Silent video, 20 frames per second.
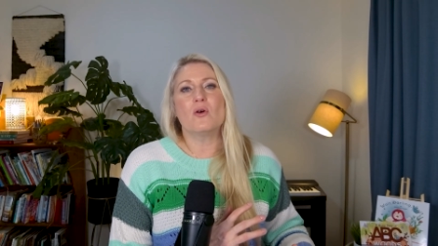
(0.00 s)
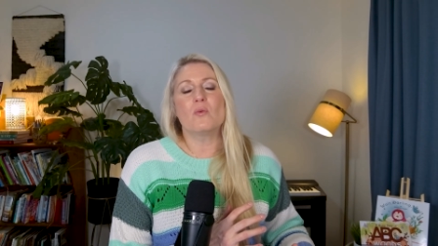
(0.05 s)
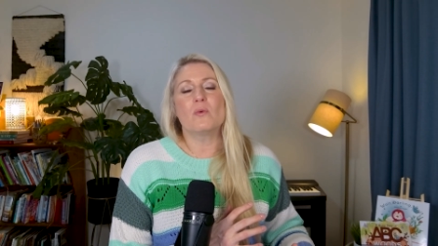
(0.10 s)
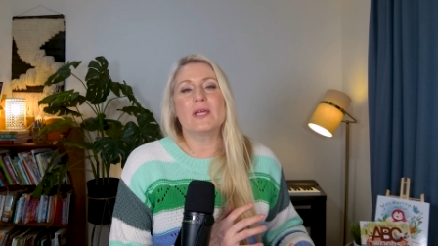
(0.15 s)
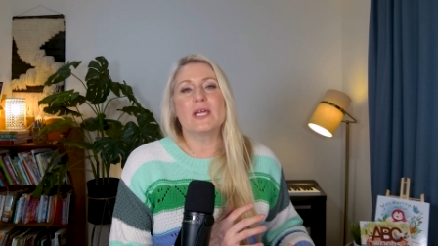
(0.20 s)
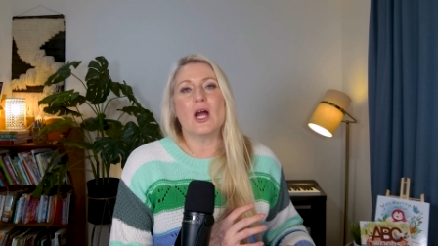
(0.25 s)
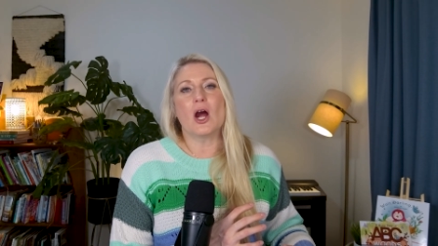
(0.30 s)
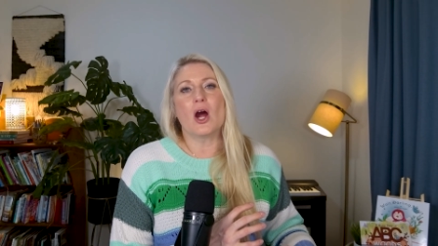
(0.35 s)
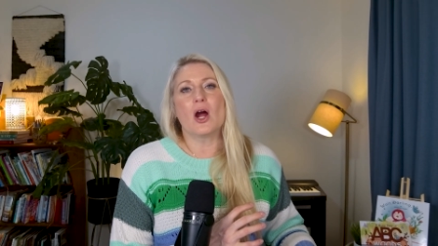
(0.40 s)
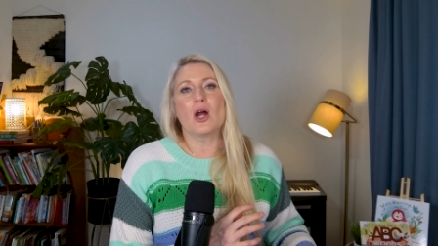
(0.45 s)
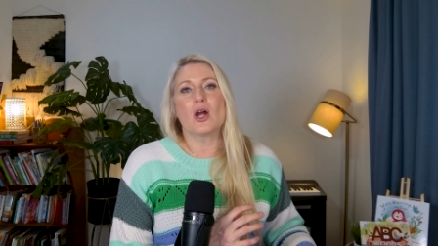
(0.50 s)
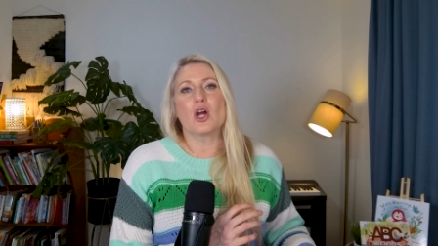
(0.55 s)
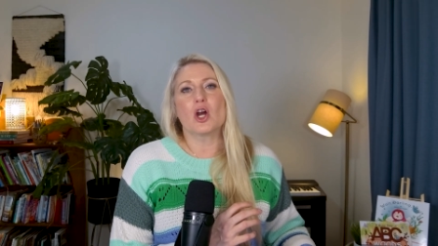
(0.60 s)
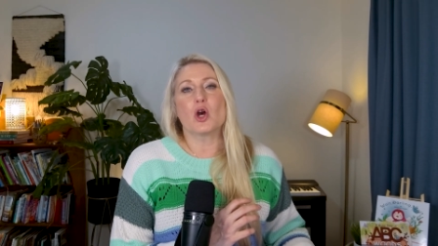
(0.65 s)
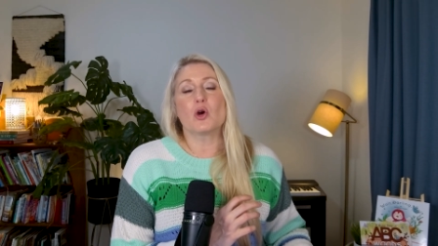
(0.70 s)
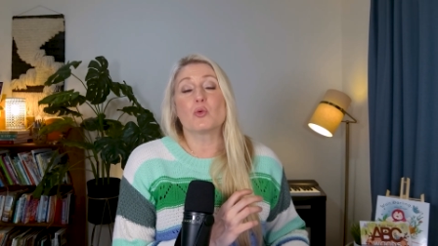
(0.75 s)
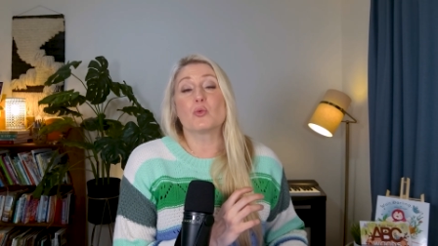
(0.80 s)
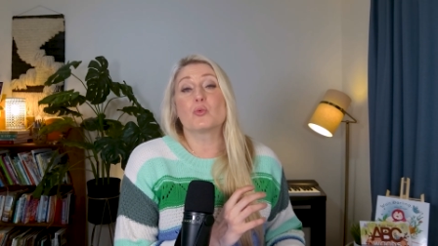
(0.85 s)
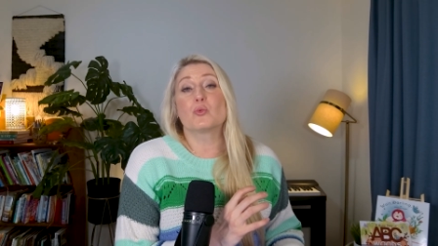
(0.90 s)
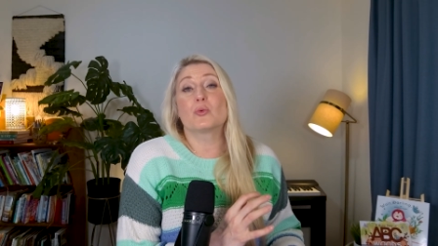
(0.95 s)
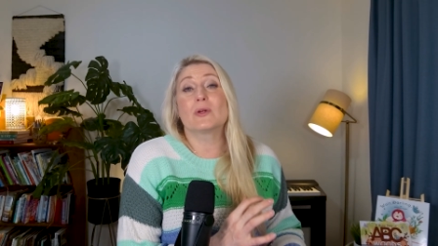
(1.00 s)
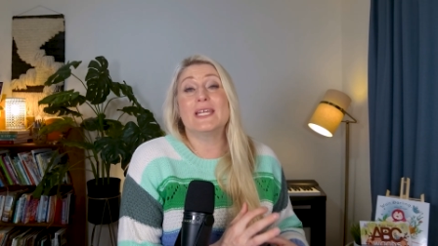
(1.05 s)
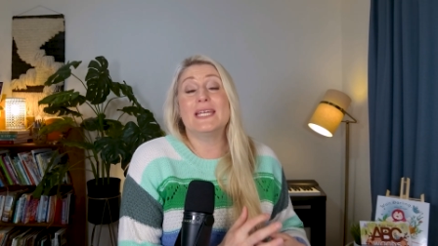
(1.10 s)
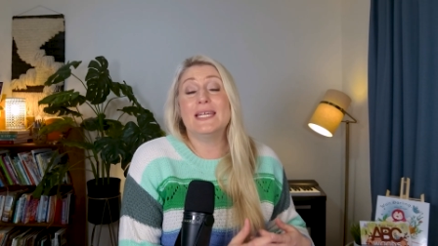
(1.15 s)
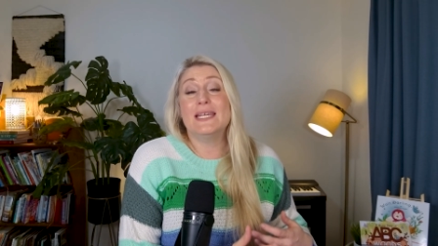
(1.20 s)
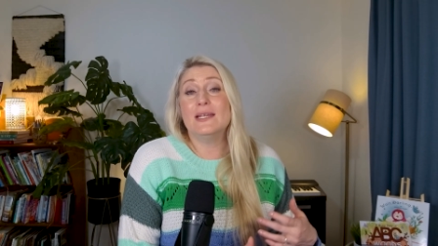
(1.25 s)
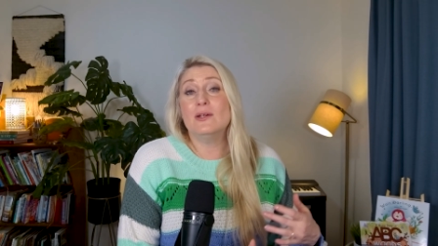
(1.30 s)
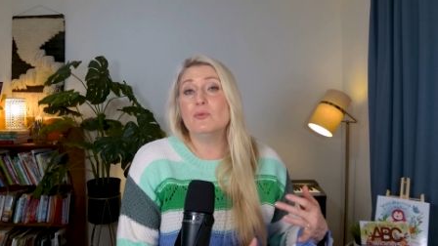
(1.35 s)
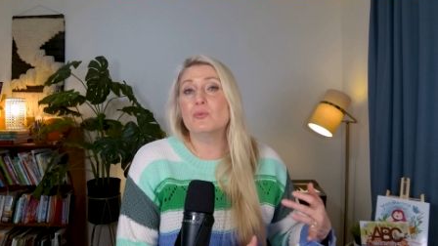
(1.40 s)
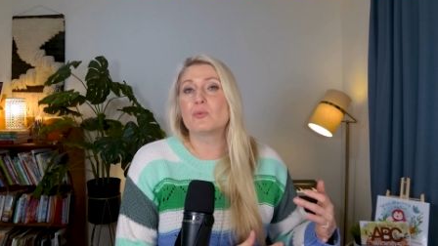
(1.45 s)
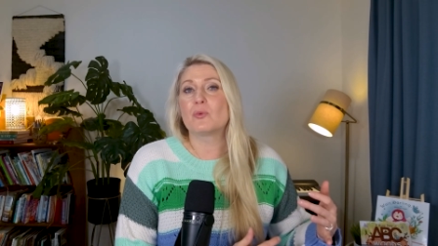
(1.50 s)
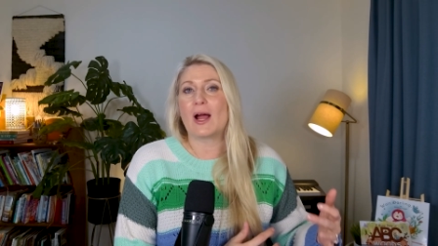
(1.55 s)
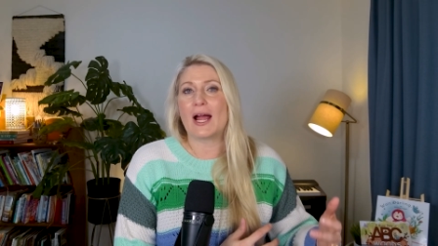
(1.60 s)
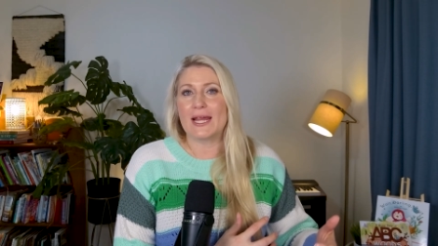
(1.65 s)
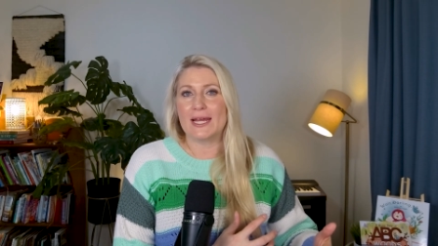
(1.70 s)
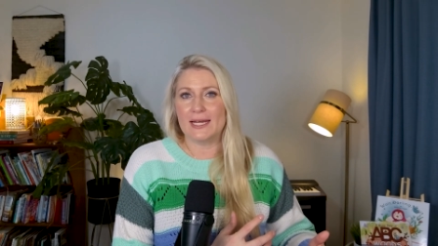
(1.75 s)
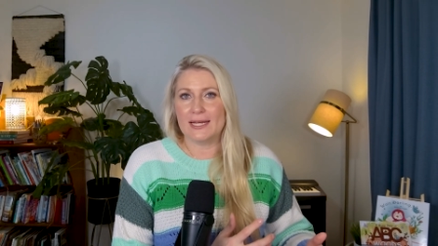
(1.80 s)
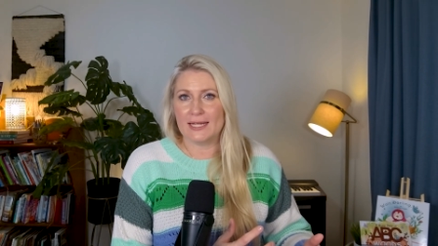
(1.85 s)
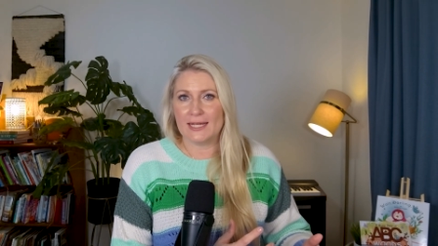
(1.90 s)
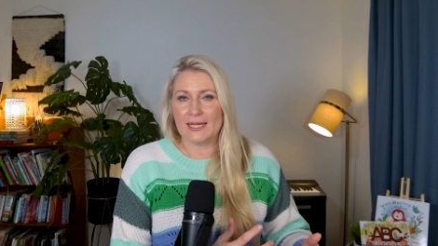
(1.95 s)
we are
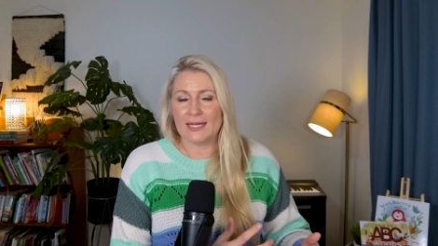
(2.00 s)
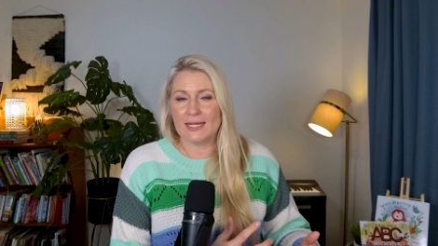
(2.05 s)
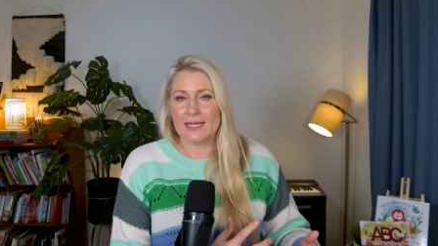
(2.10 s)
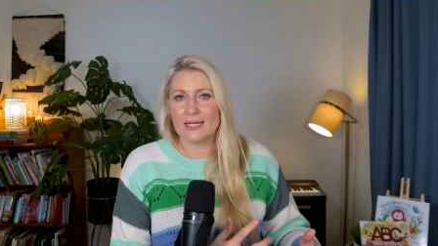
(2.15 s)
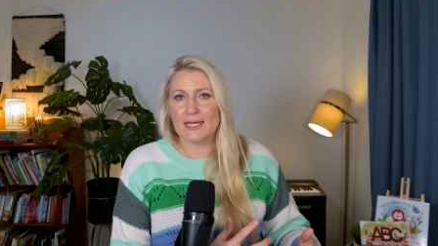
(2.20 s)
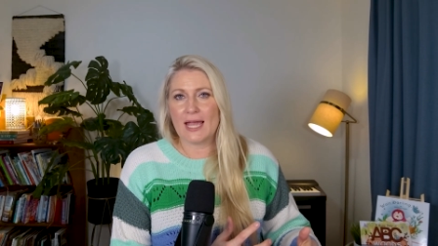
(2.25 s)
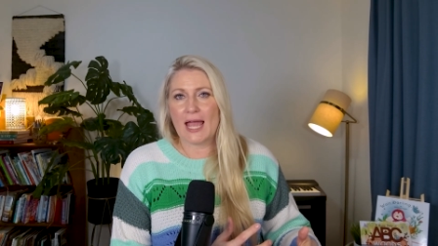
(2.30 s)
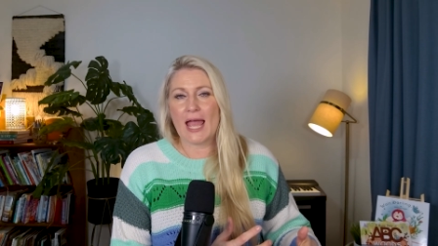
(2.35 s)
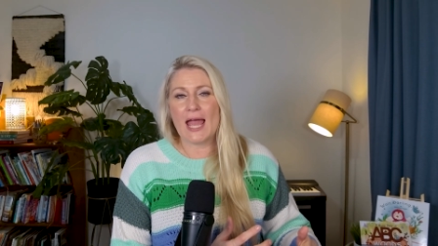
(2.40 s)
rewriting